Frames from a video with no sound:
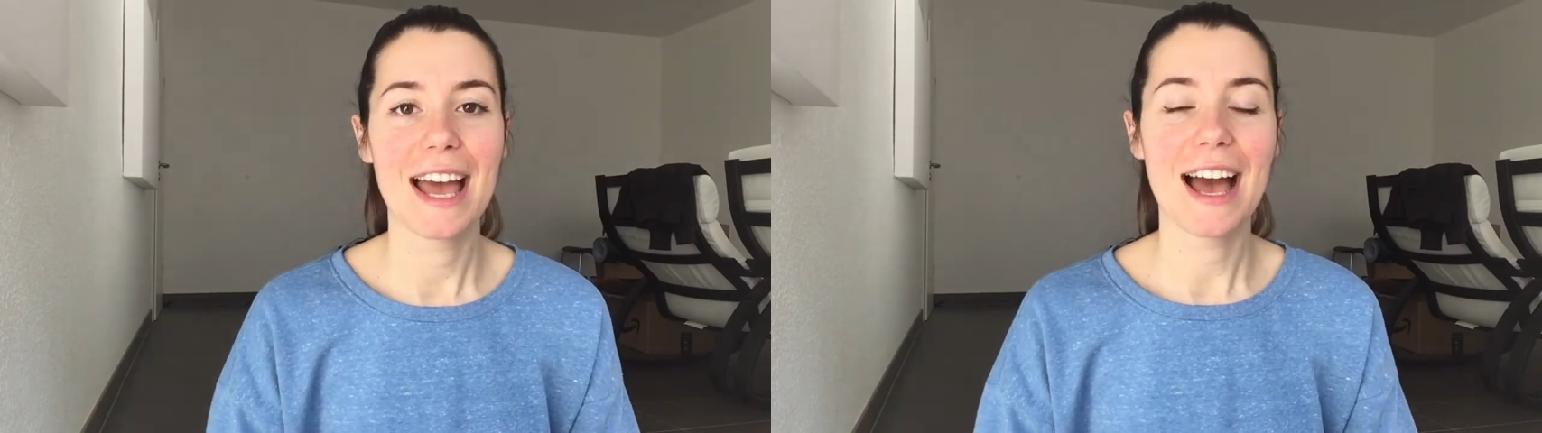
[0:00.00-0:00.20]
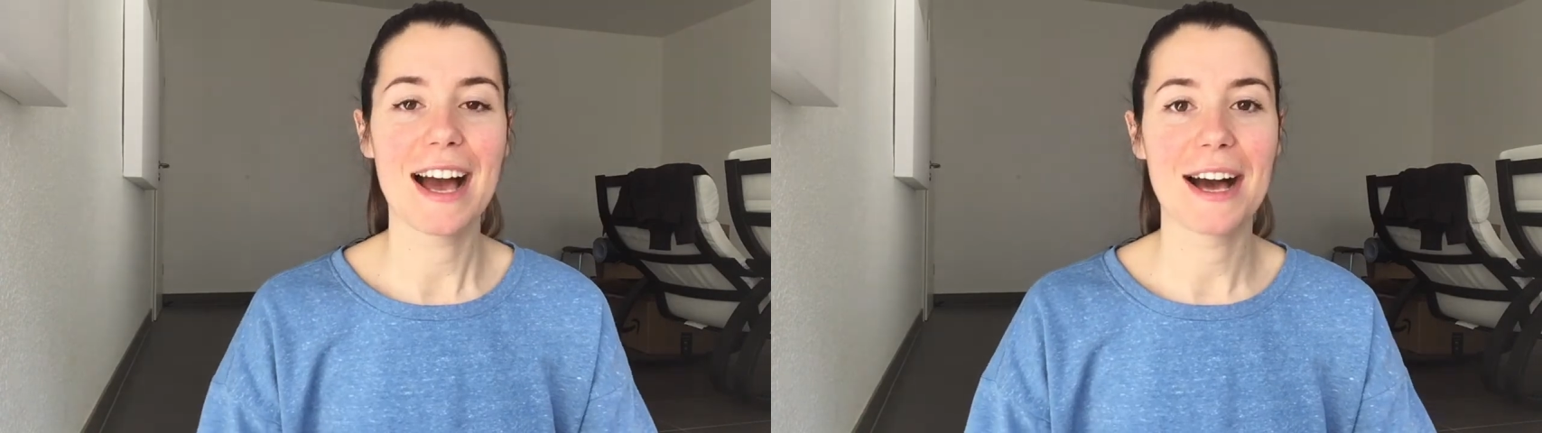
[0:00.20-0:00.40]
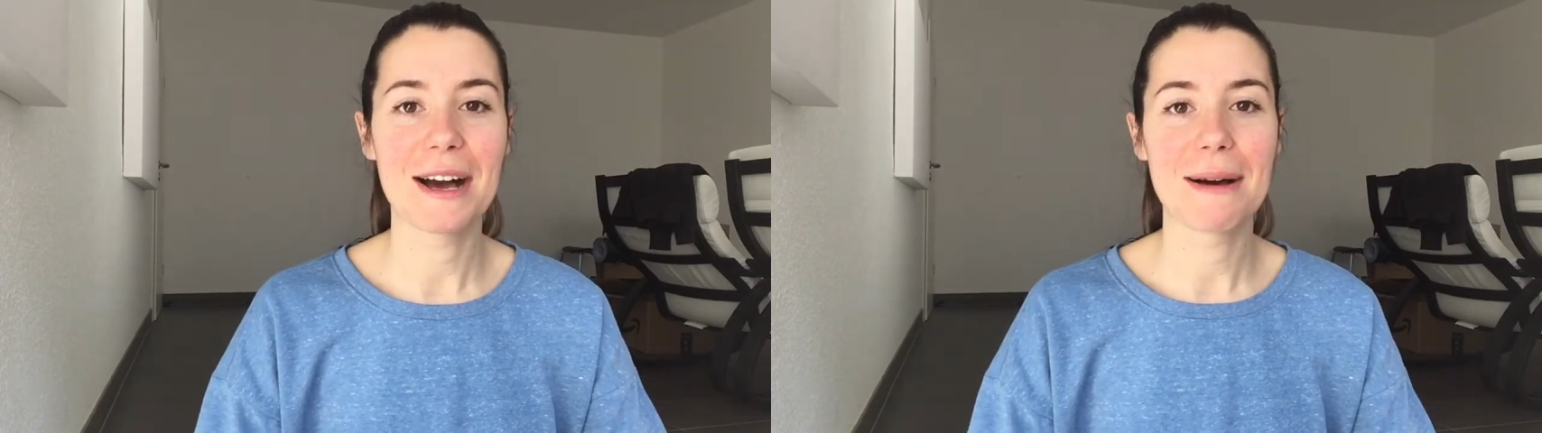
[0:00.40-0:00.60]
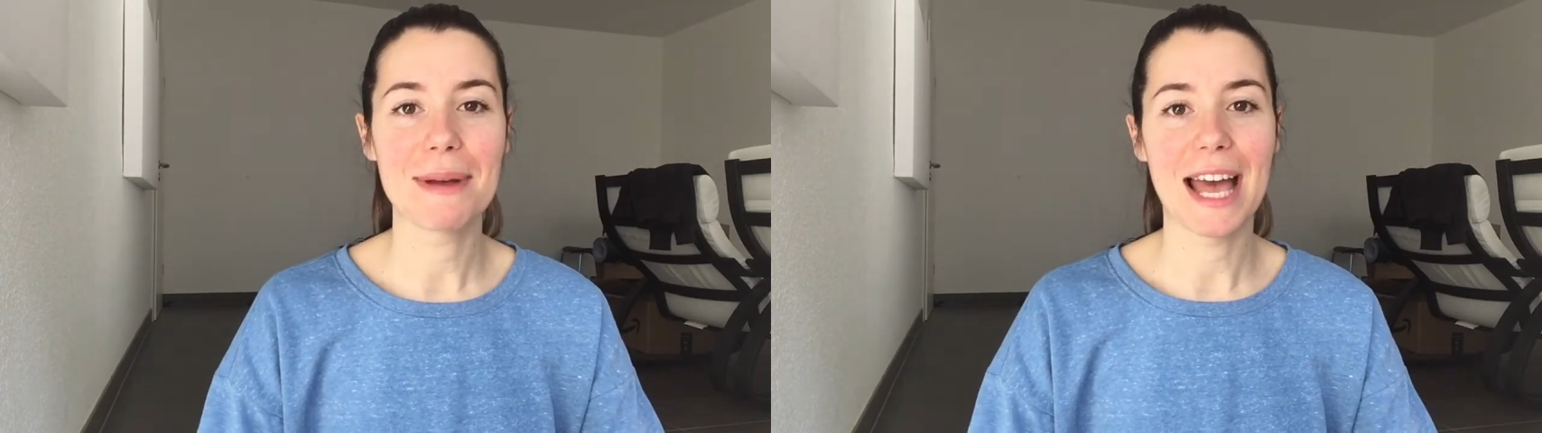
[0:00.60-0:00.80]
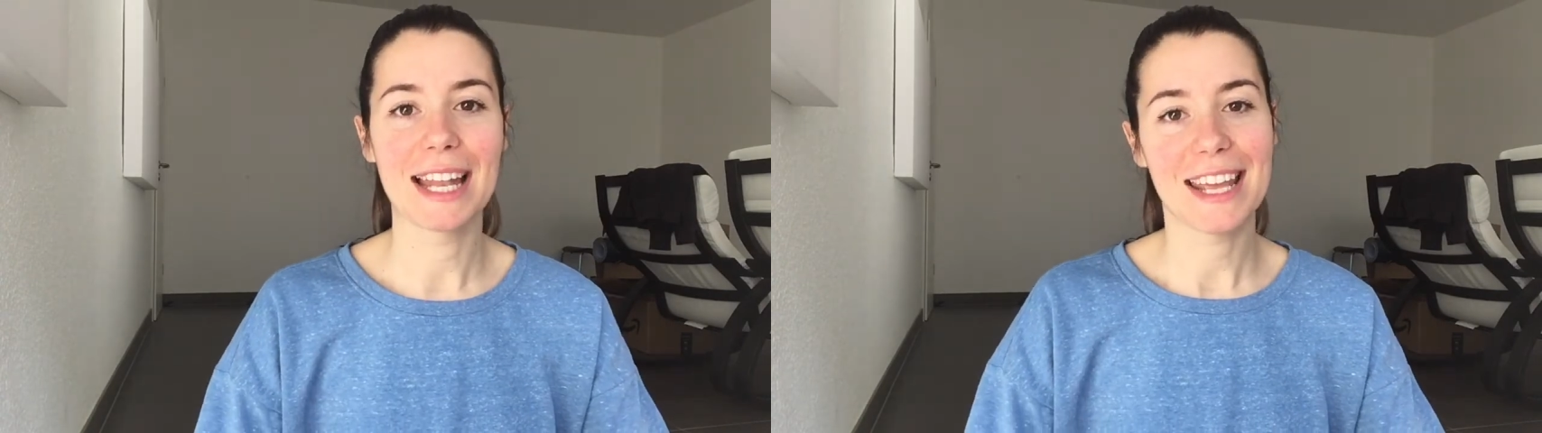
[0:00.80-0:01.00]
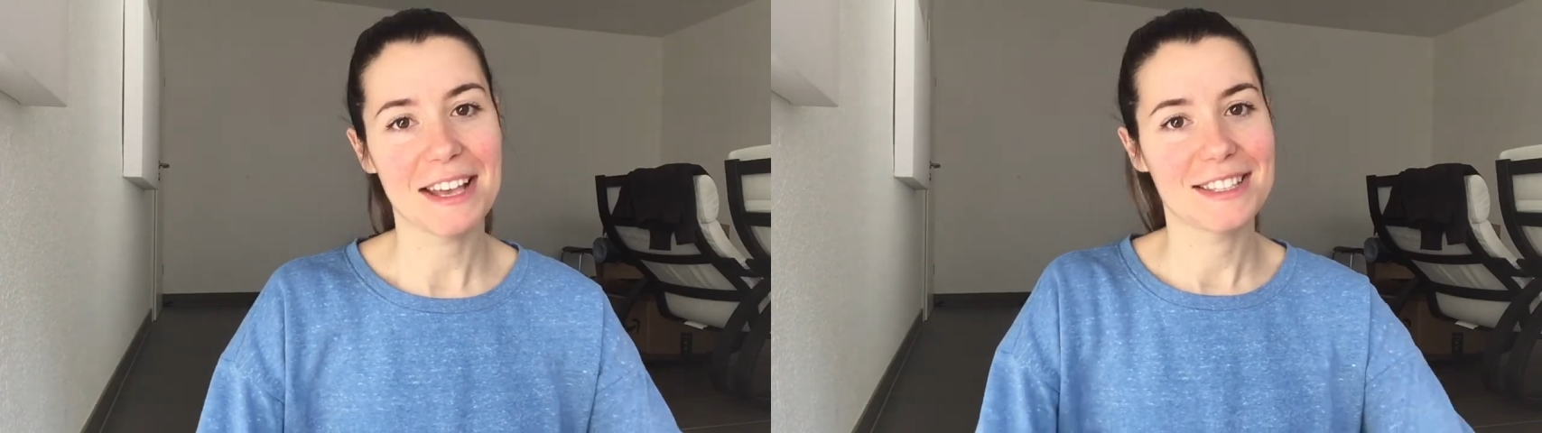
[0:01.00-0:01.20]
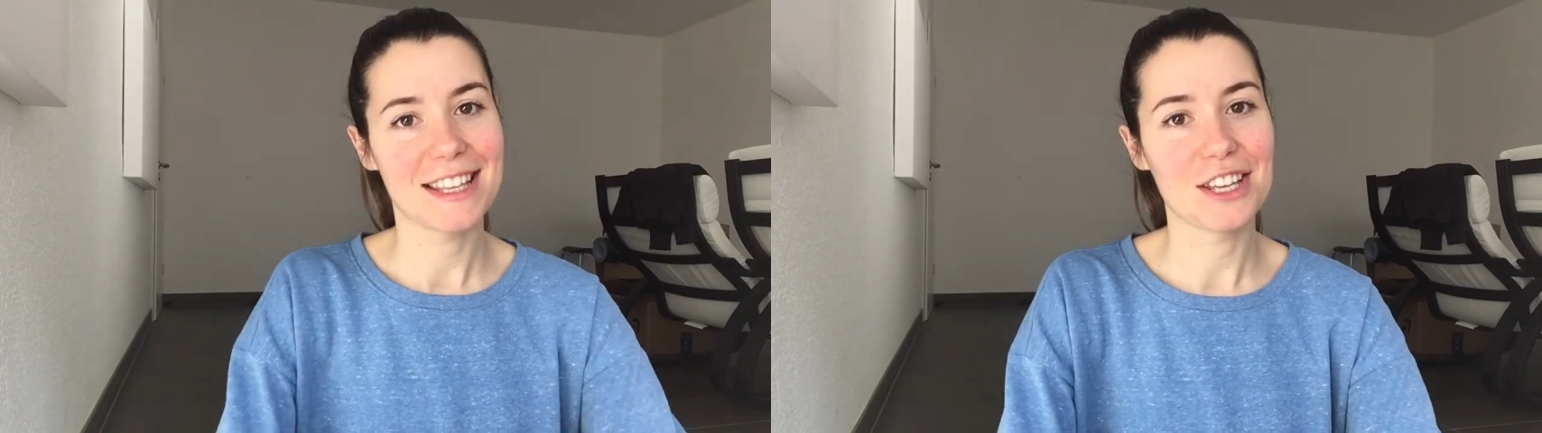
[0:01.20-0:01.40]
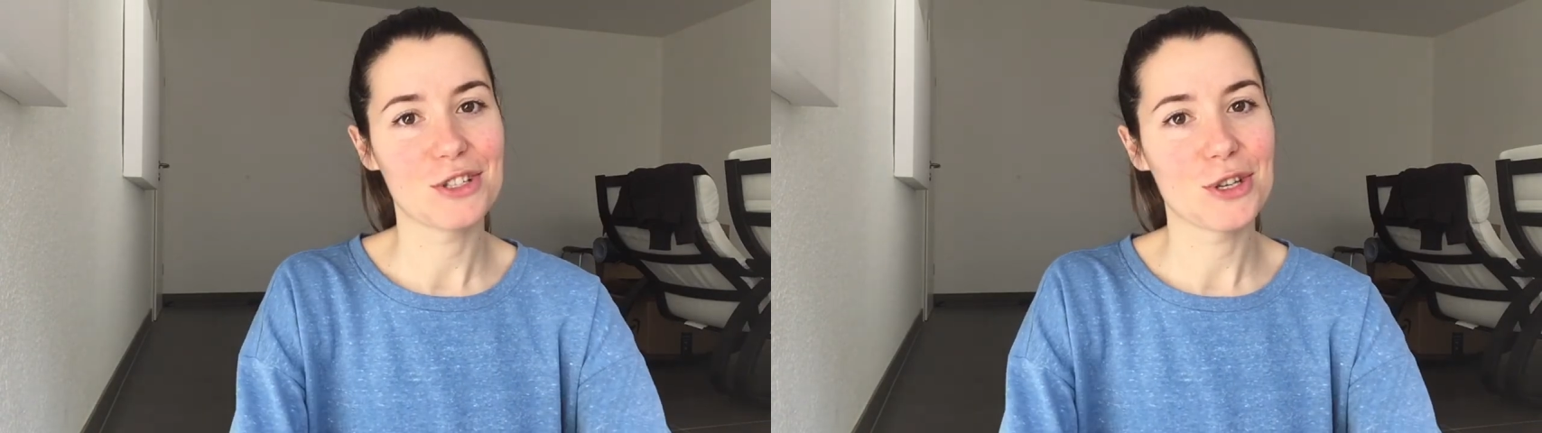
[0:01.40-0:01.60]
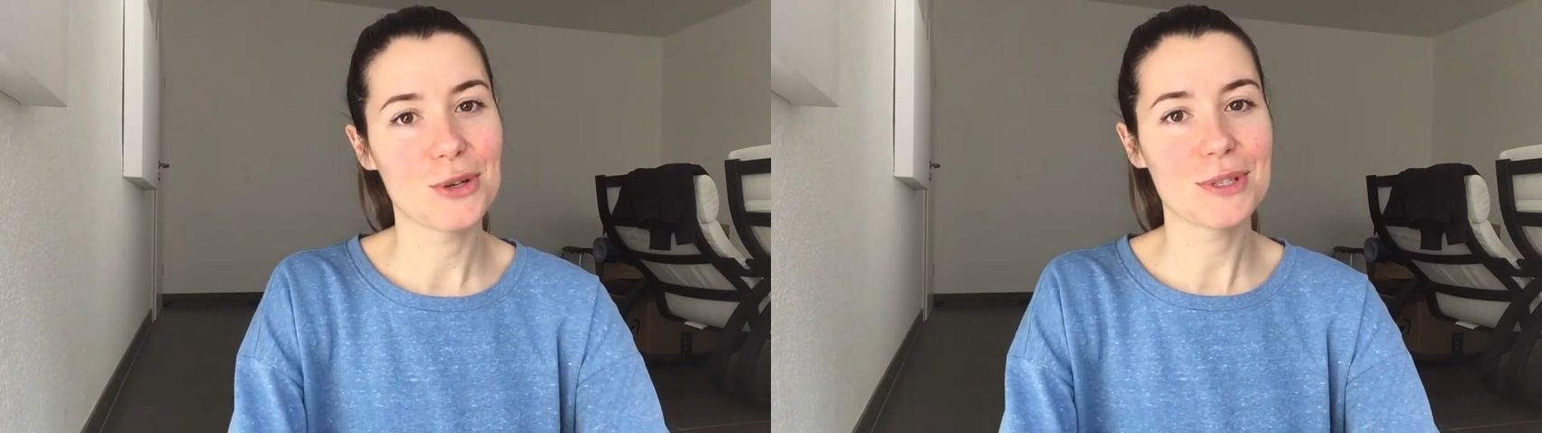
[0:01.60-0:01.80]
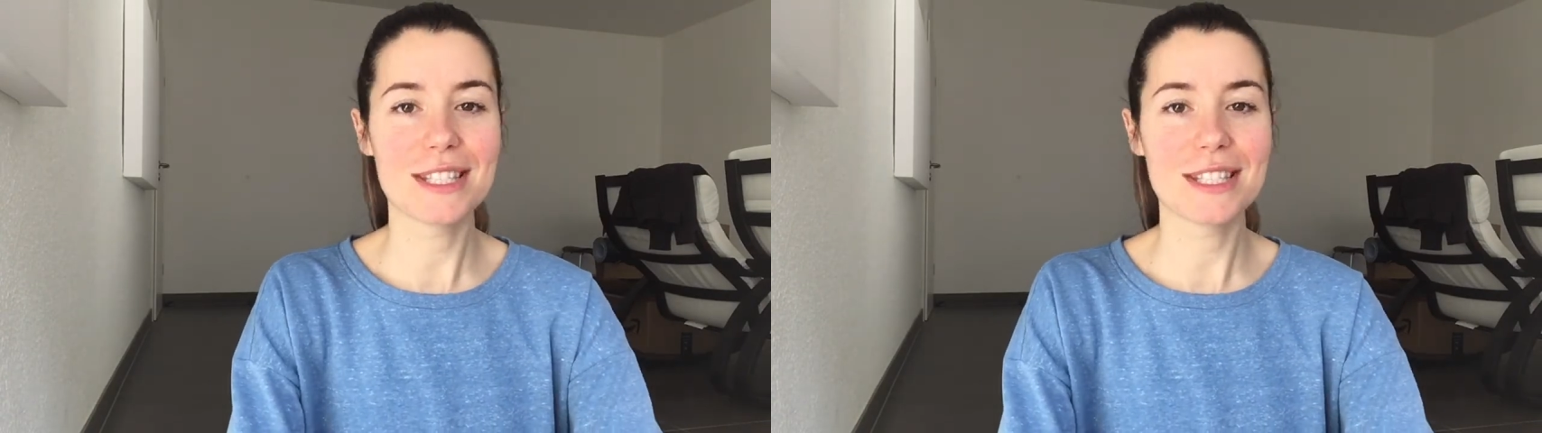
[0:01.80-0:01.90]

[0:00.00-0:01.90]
And yeah, stay tuned.